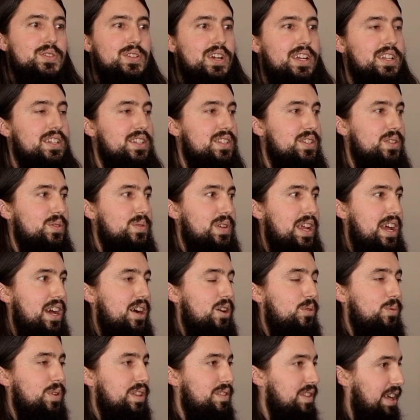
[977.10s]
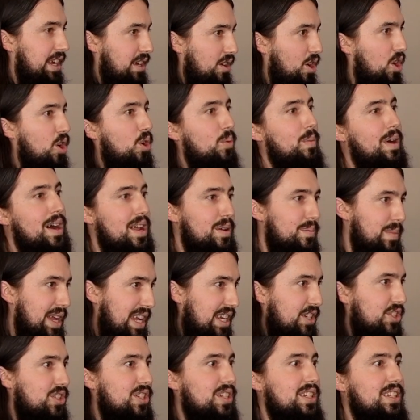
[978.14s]
trying to do now with like home
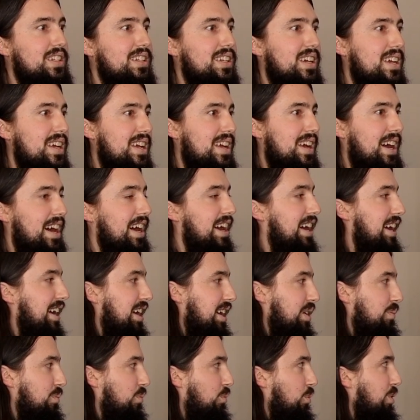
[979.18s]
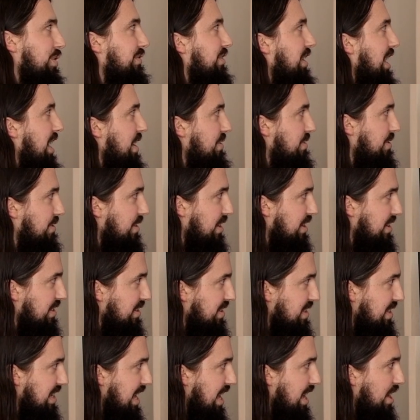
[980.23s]
automation. We've got
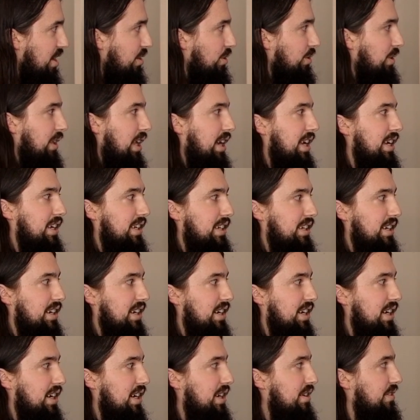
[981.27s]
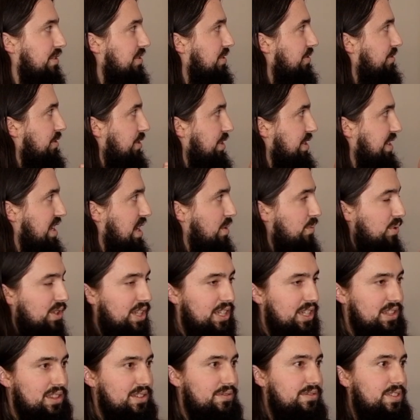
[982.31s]
things now like, for example,
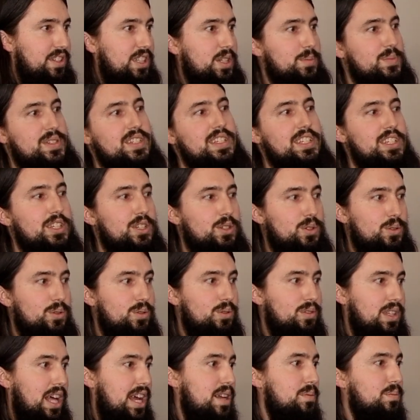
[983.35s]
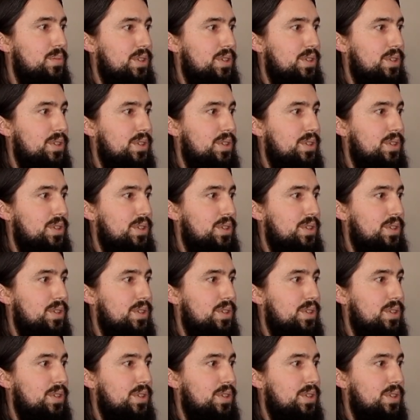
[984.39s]
like the Philips Hue light